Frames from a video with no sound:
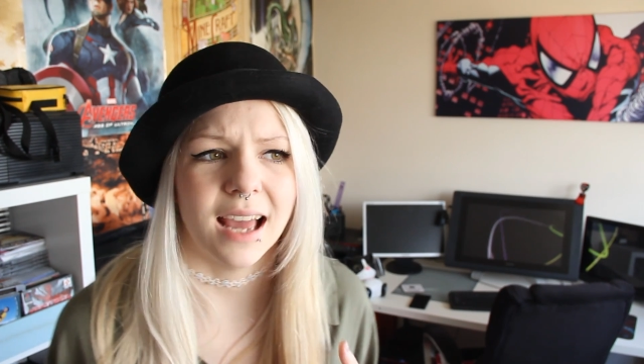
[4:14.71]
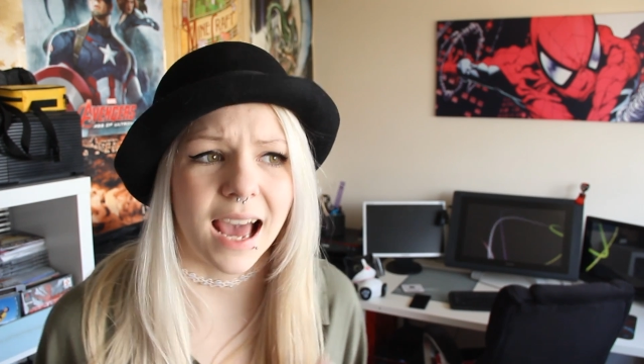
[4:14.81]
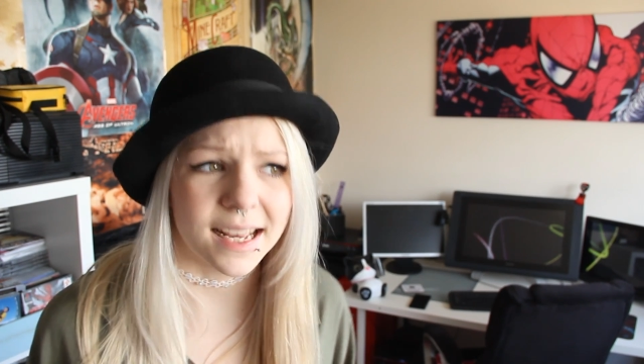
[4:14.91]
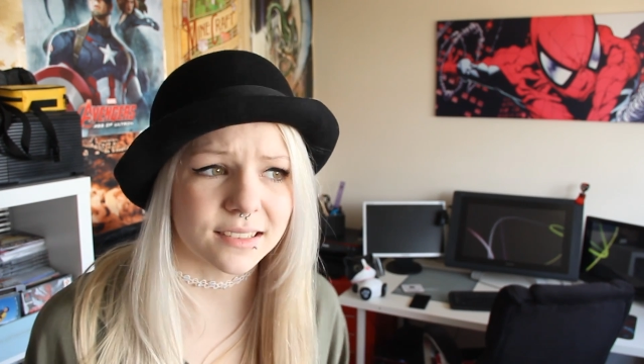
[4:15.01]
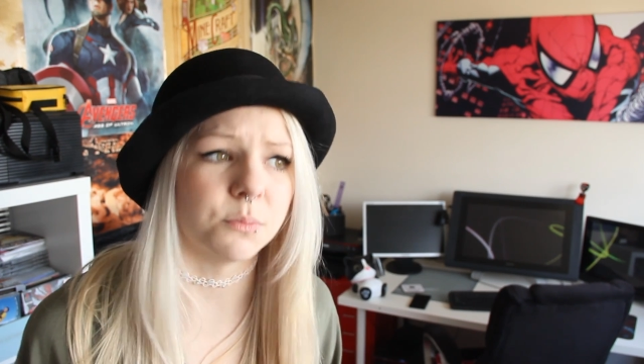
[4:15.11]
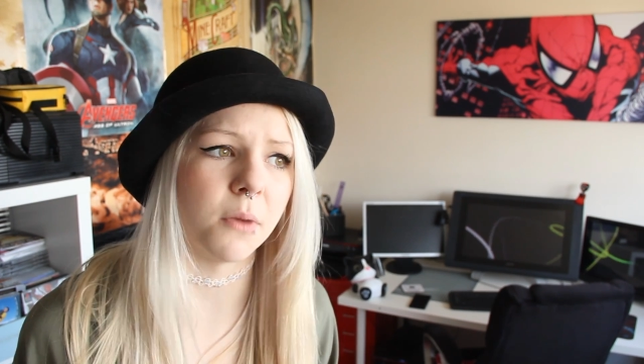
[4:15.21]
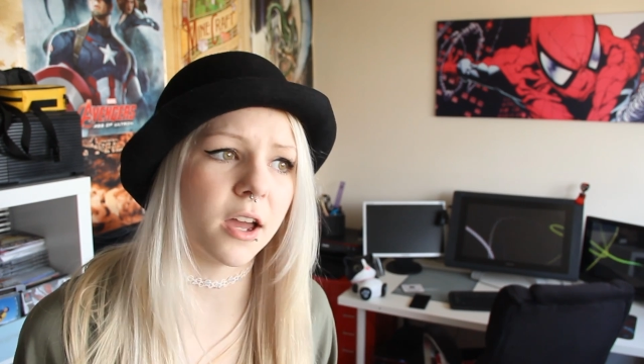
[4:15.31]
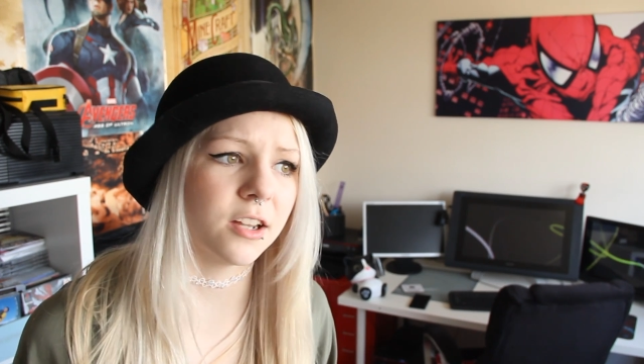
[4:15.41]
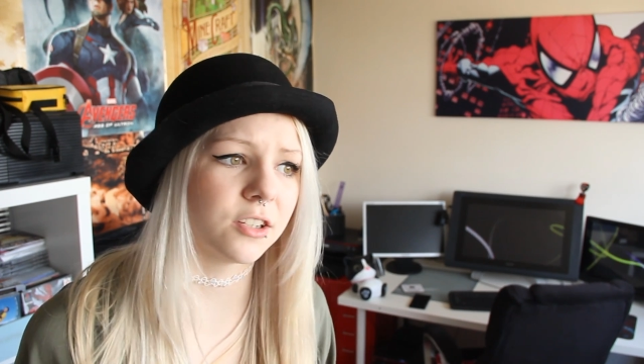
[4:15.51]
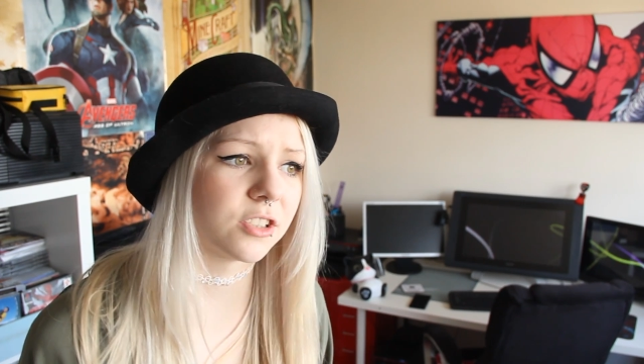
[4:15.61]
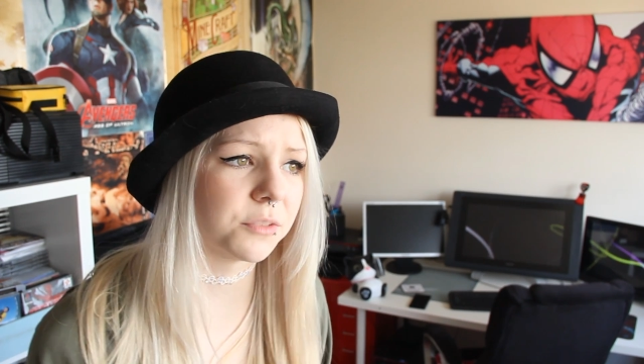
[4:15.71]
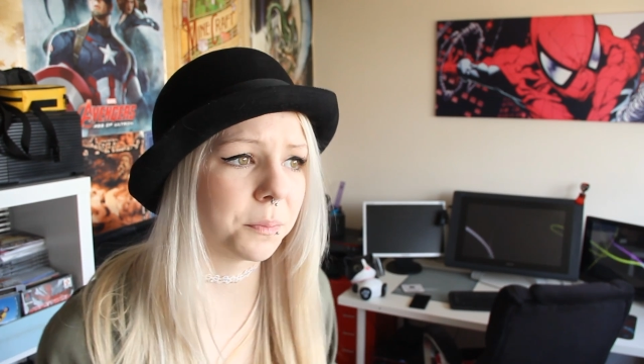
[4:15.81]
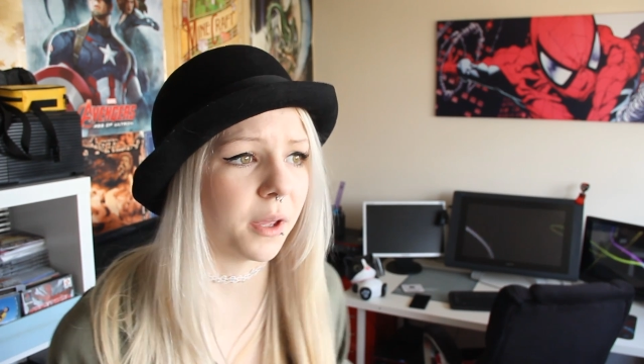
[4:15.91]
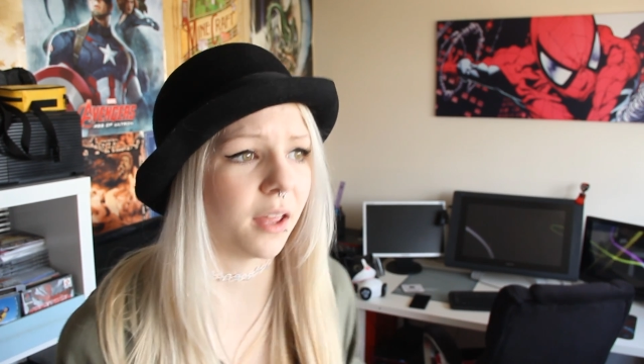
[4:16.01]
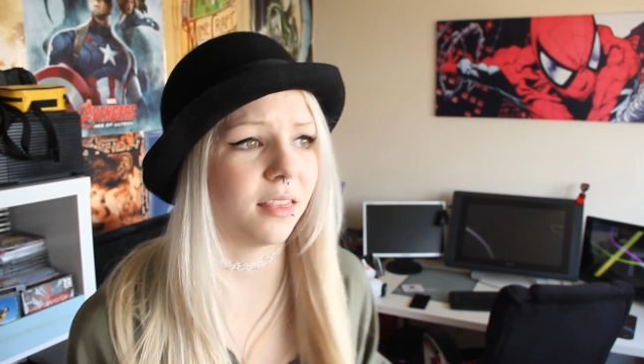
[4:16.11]
as much,
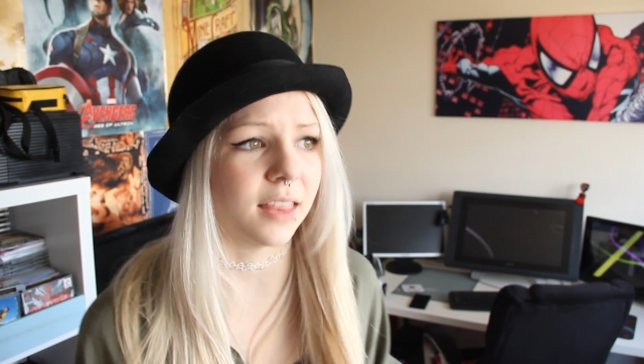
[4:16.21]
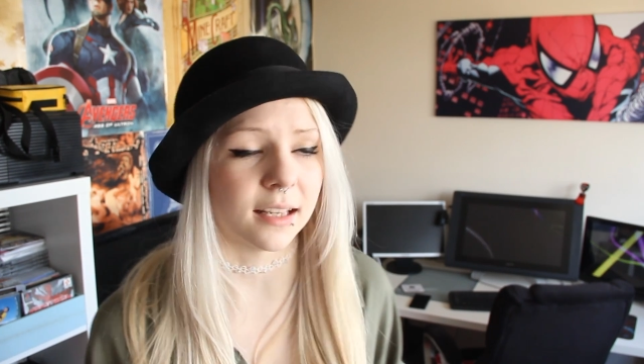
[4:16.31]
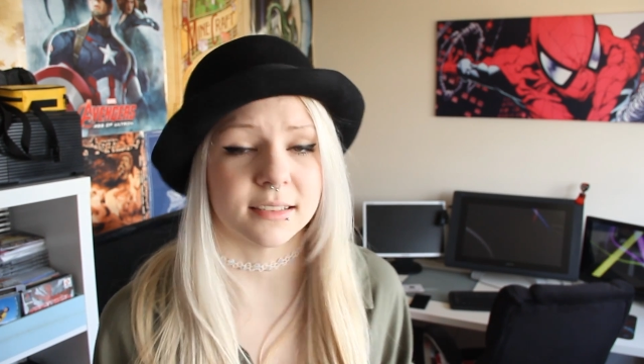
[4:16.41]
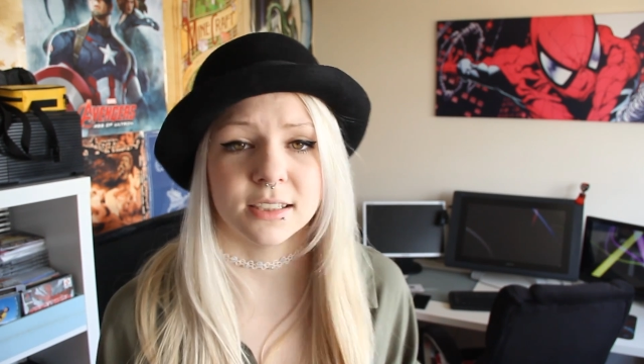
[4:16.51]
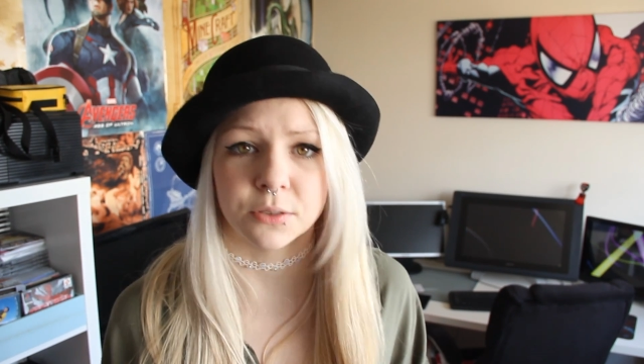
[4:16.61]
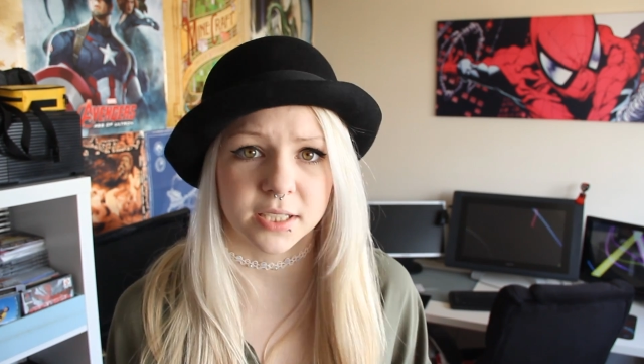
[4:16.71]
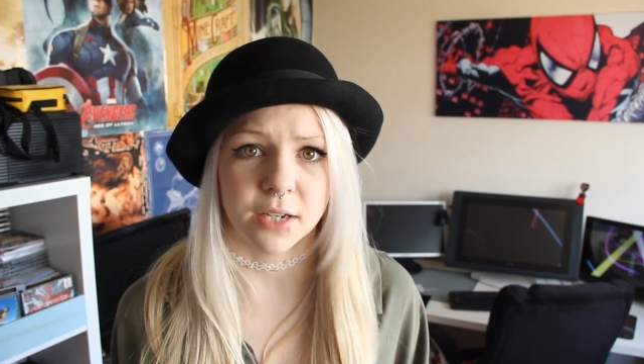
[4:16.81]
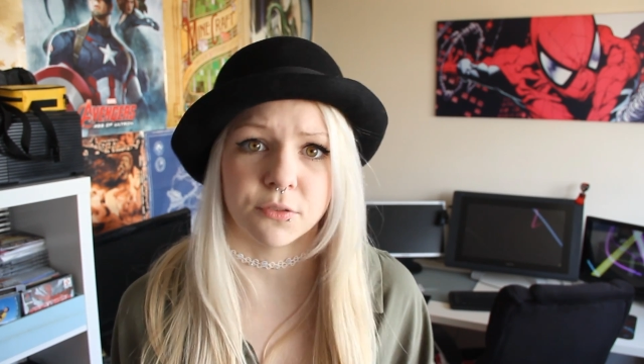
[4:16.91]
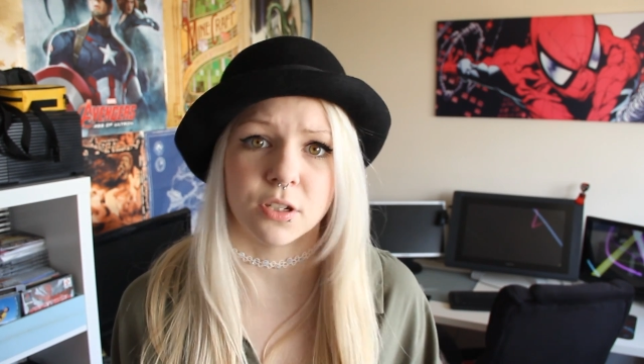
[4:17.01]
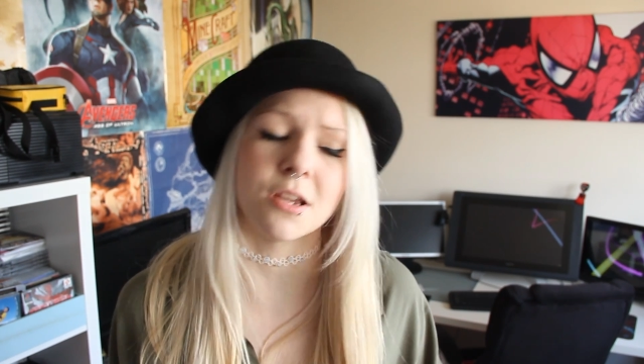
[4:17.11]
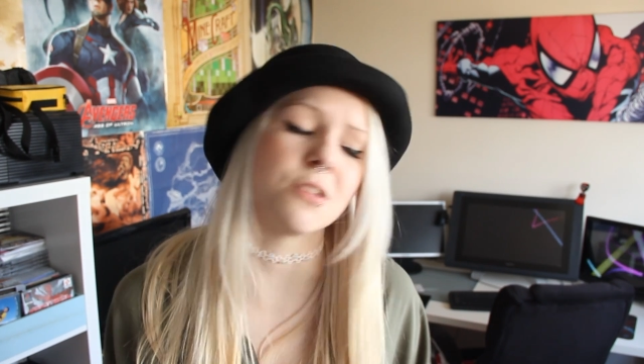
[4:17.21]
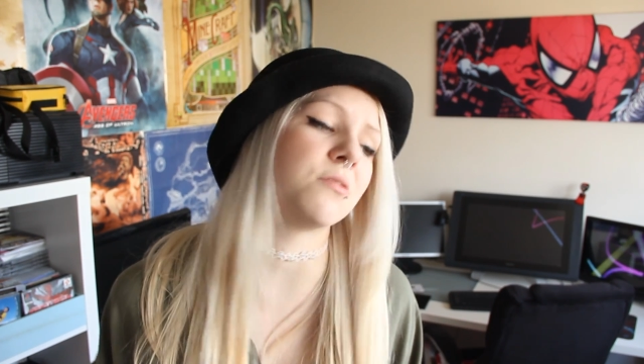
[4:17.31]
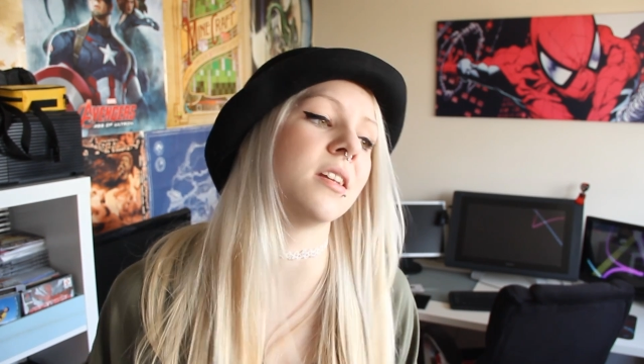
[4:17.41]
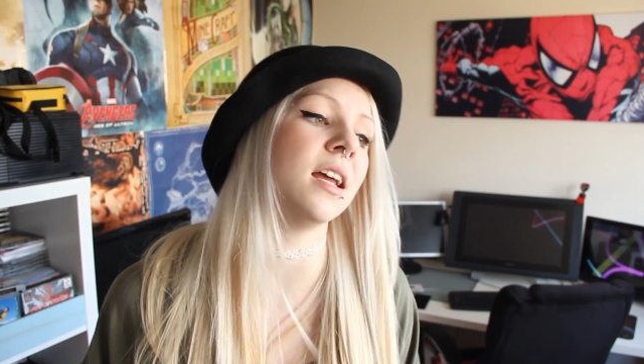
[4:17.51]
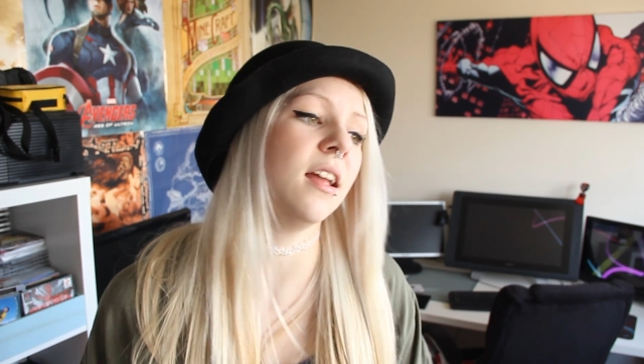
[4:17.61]
but they're still safe to use,